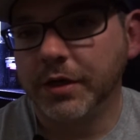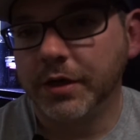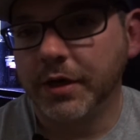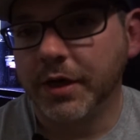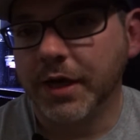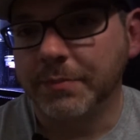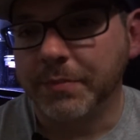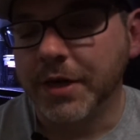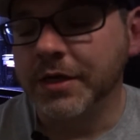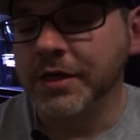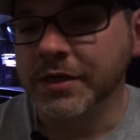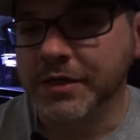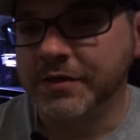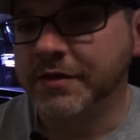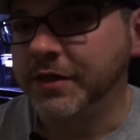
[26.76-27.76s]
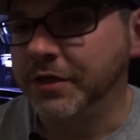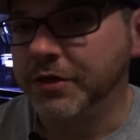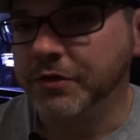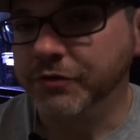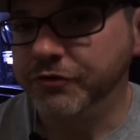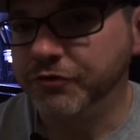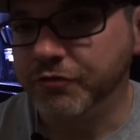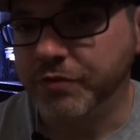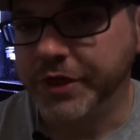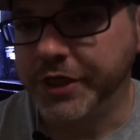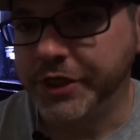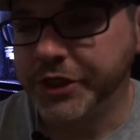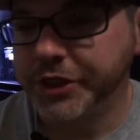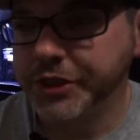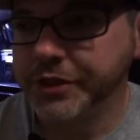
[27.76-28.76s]
I bought a Nintendo
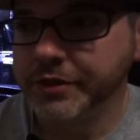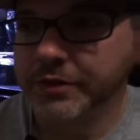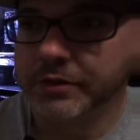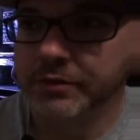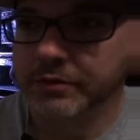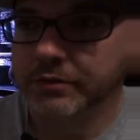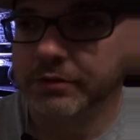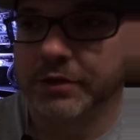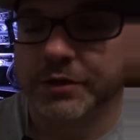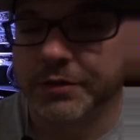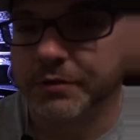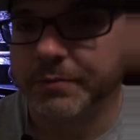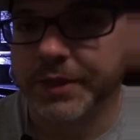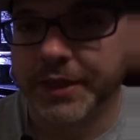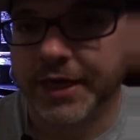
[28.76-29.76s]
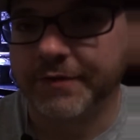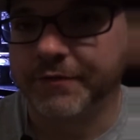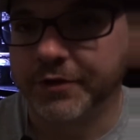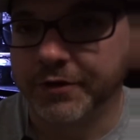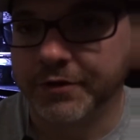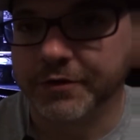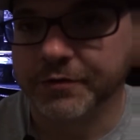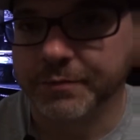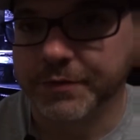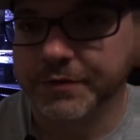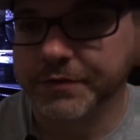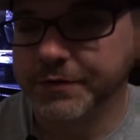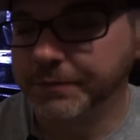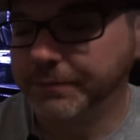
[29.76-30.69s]
Switch a little bit after Christmas,